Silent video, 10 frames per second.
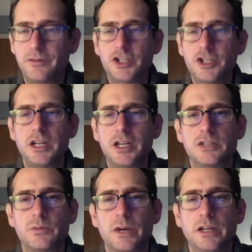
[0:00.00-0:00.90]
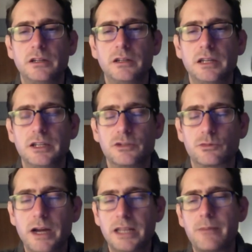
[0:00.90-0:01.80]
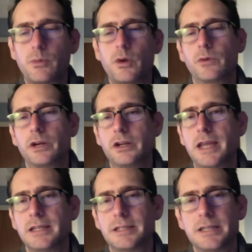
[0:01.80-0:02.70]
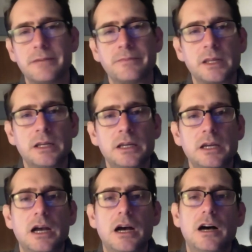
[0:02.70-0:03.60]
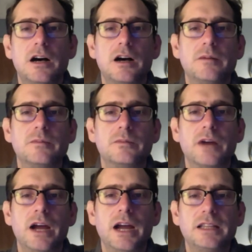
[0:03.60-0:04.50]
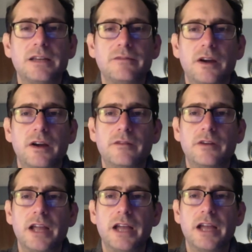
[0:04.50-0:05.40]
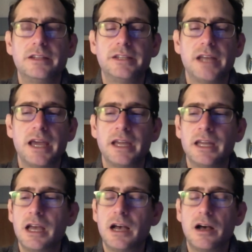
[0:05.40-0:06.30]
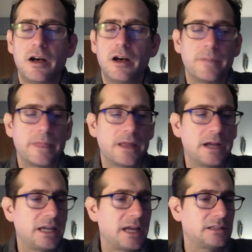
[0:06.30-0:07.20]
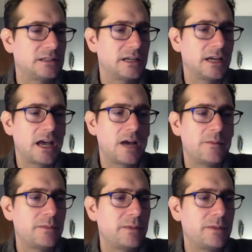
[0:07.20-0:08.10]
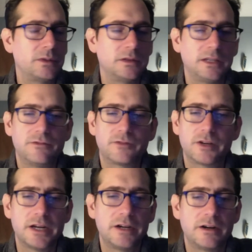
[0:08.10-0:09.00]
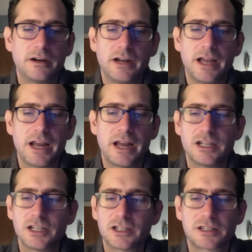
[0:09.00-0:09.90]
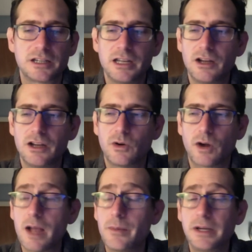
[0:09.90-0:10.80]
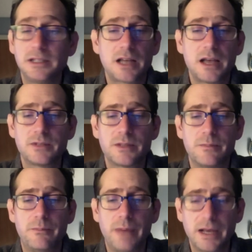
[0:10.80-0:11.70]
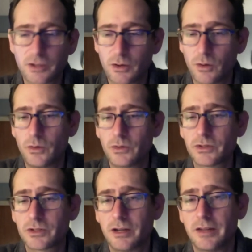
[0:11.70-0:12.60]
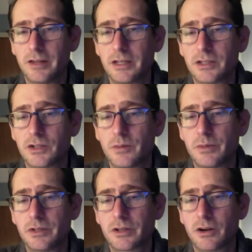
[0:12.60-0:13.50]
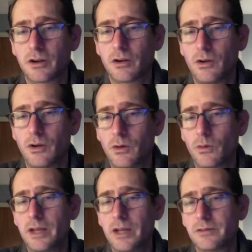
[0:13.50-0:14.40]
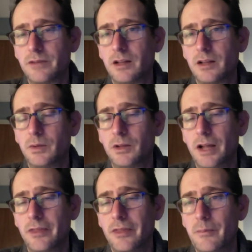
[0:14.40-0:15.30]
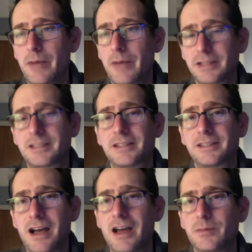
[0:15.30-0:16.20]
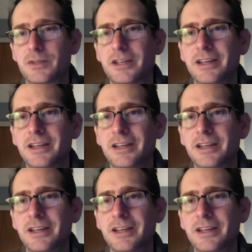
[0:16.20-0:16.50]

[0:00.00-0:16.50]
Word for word: fishing is when is right at that point where you can't see, um, right at that very very end of the day. Um, I can't tell you how many people leave for dinner, and I just, or how many times the best holes on the Esopus are always available at the best times